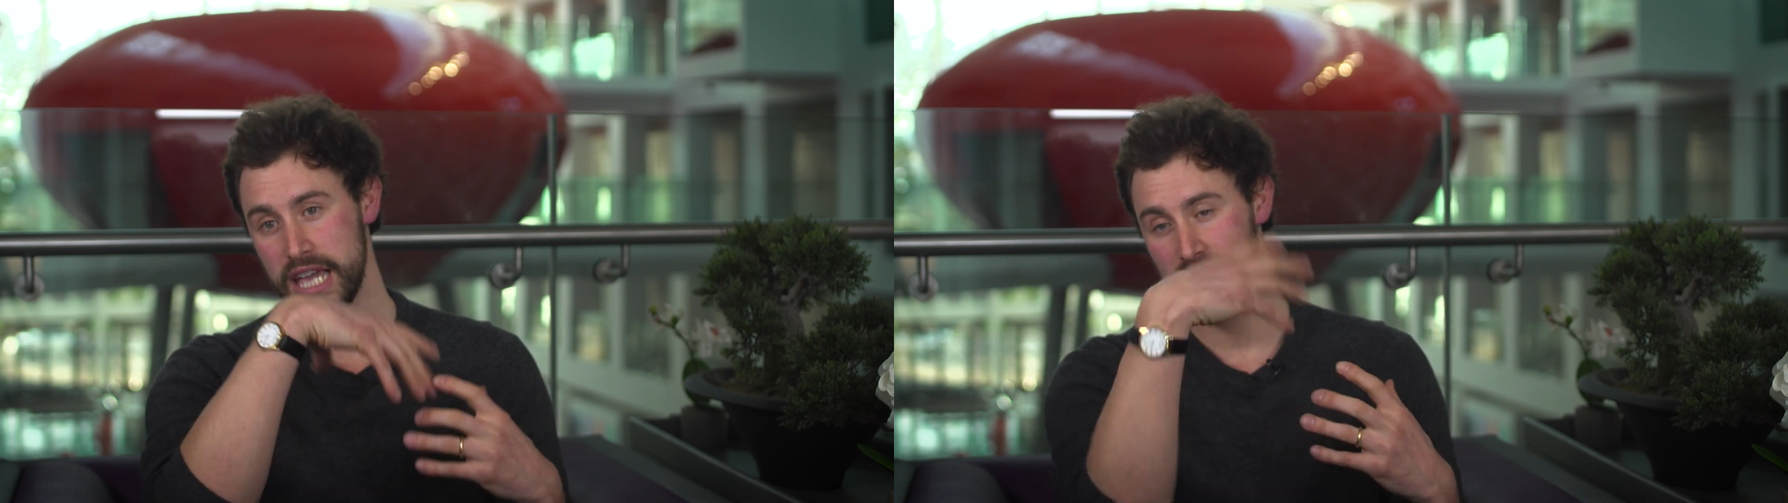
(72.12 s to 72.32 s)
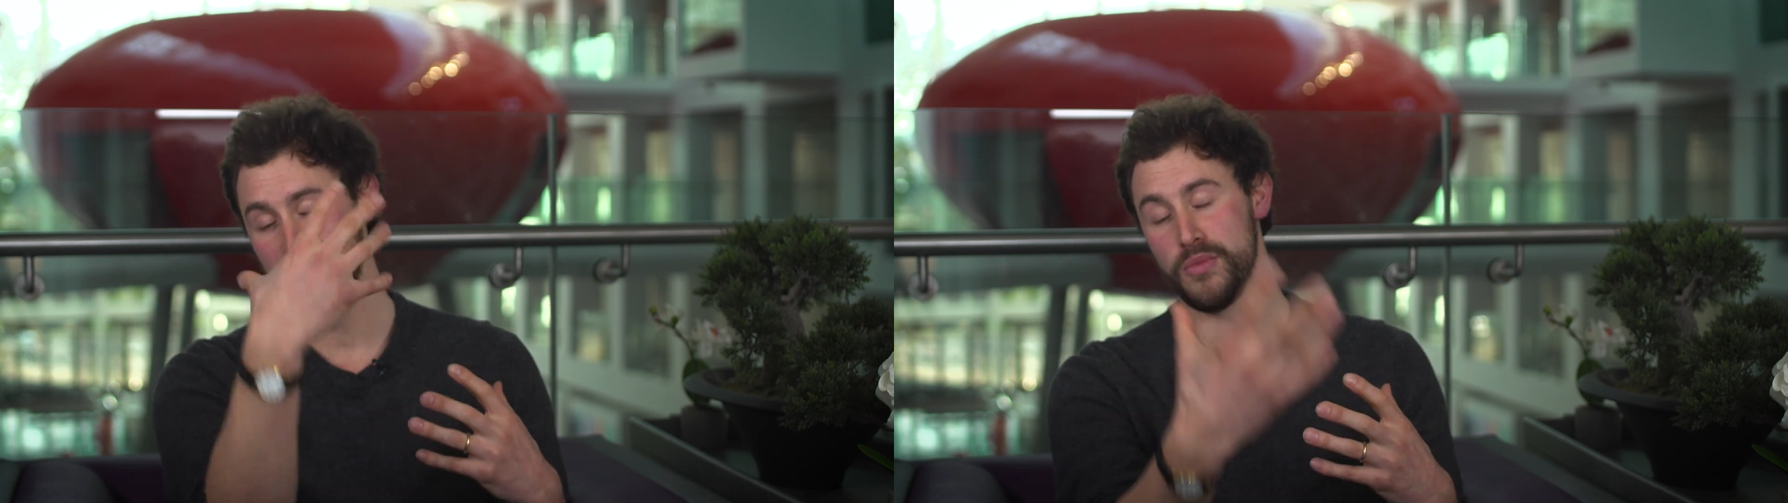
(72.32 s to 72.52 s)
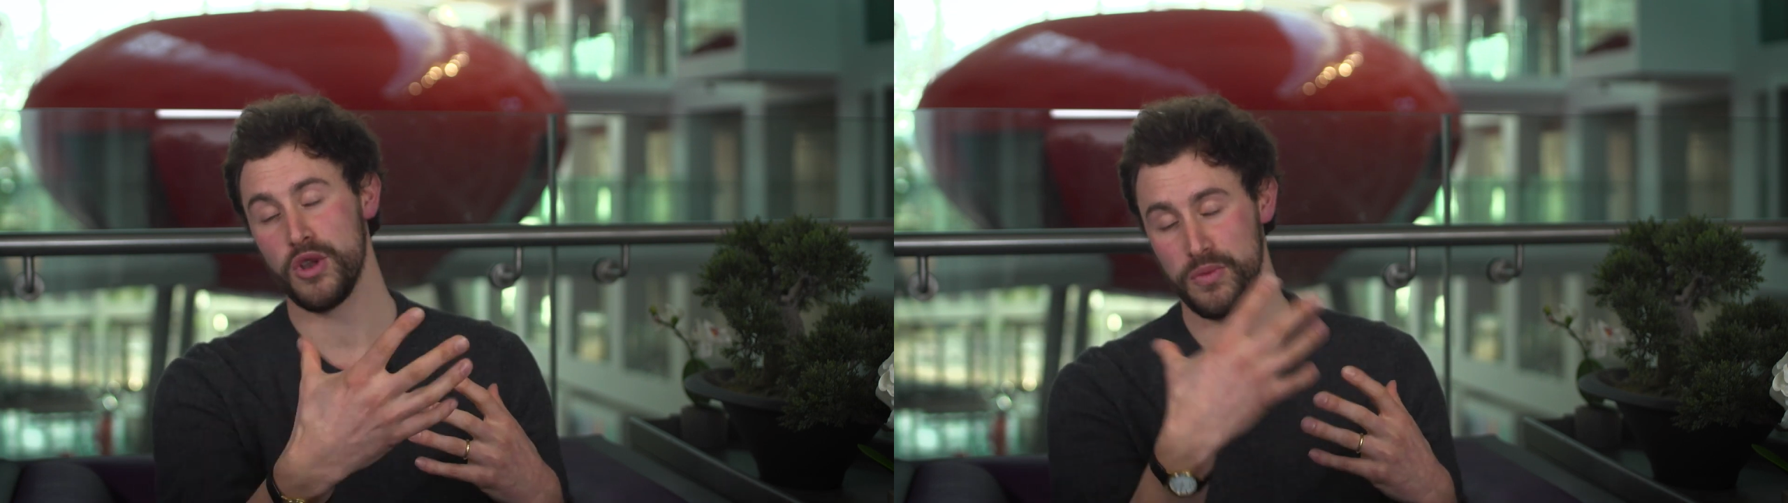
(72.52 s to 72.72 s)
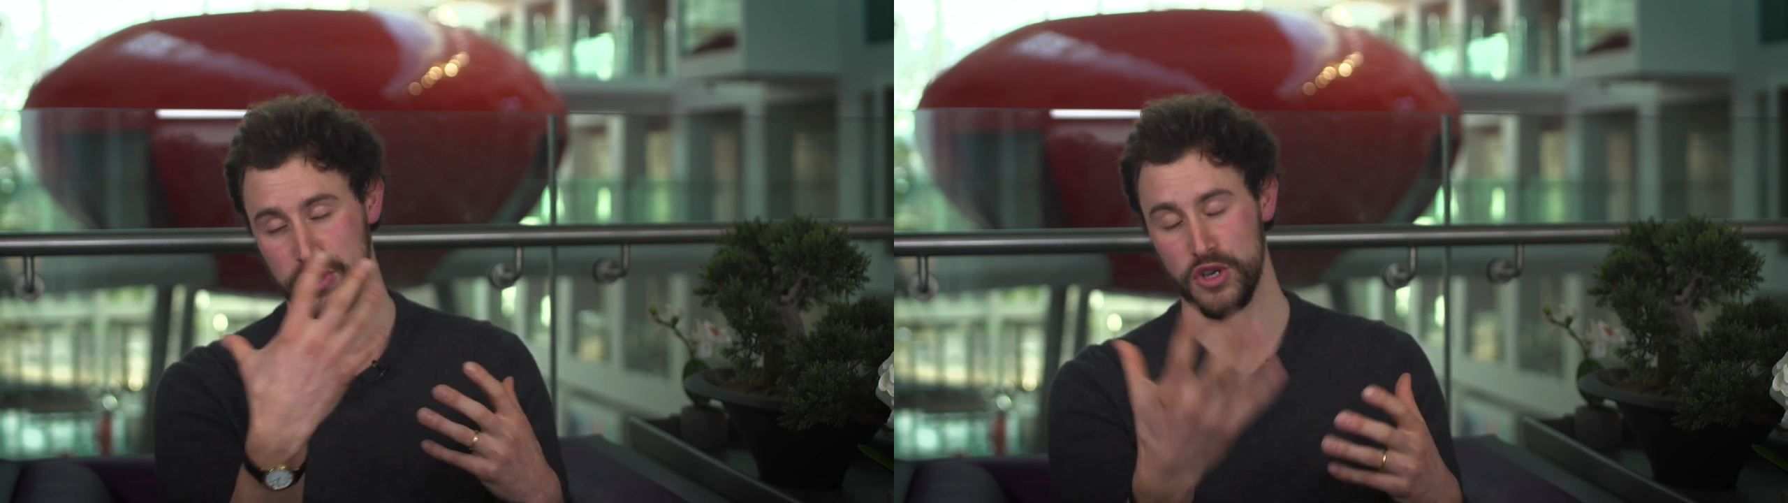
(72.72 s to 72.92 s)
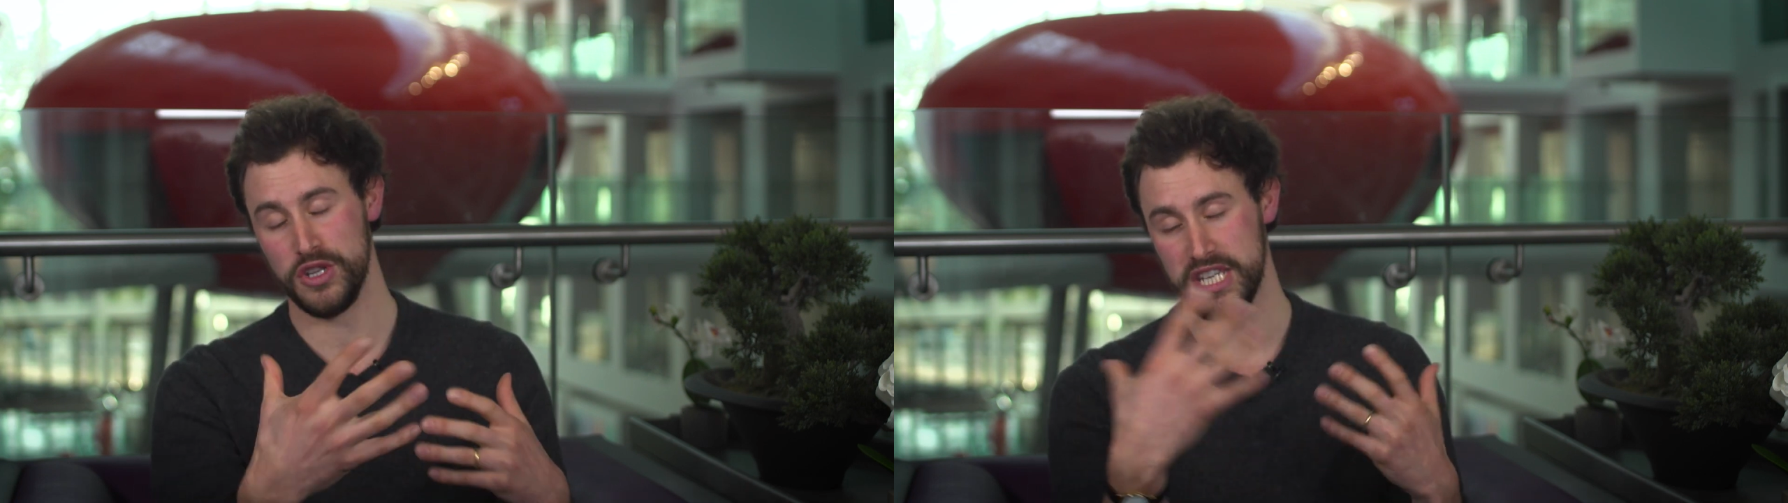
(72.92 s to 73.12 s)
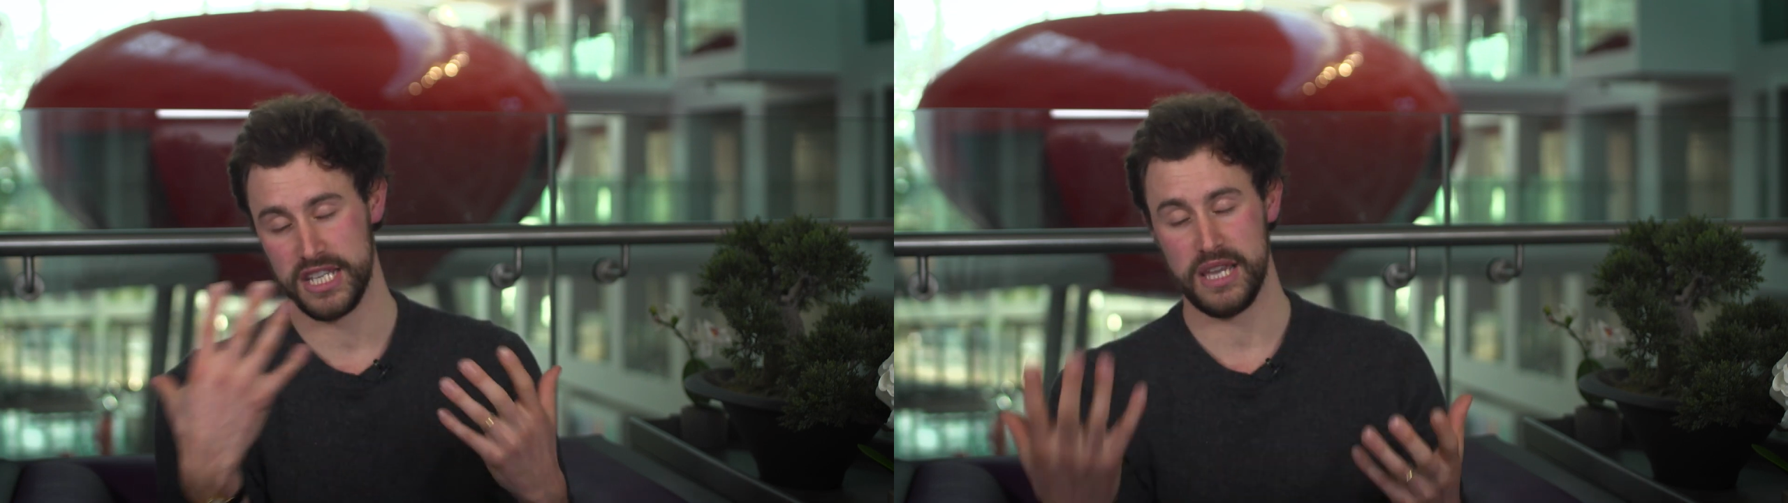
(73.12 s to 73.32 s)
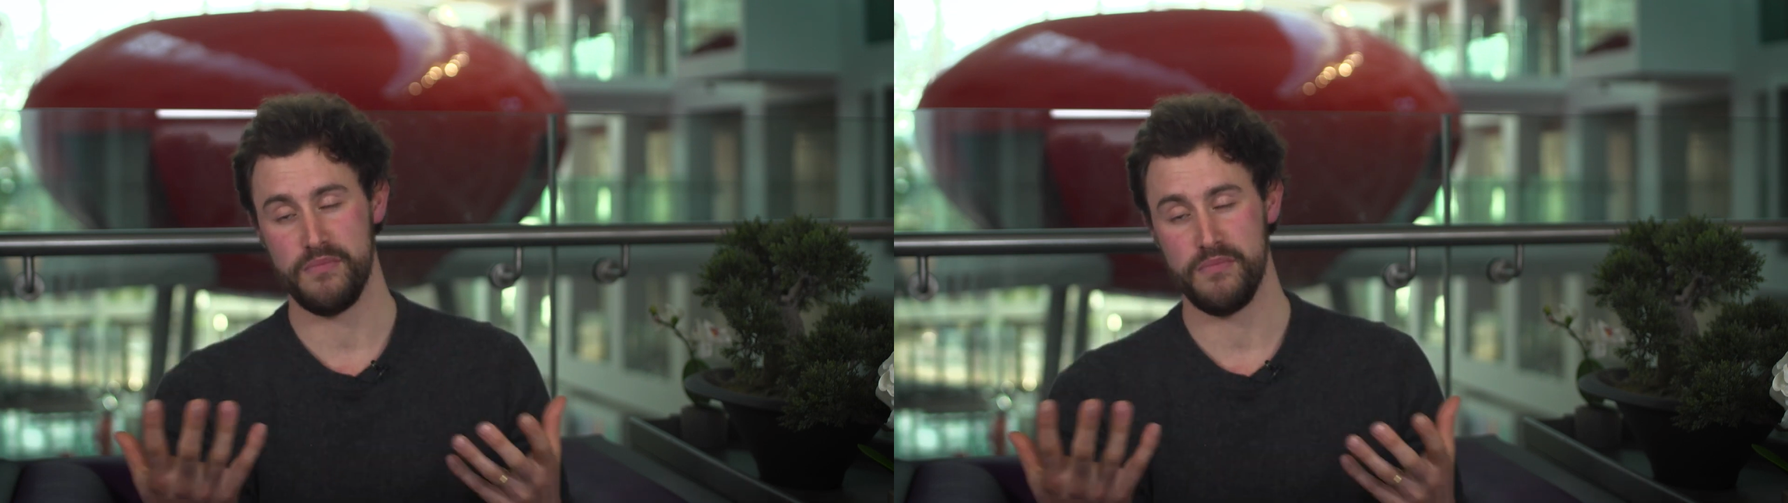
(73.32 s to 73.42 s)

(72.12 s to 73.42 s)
give them an opportunity to